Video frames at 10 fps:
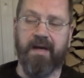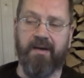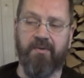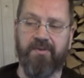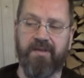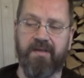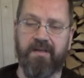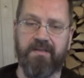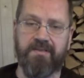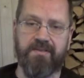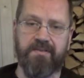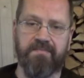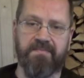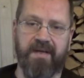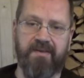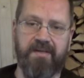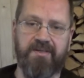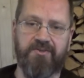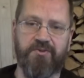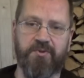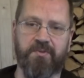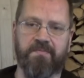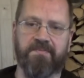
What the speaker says: I don't think it is. I think it's true.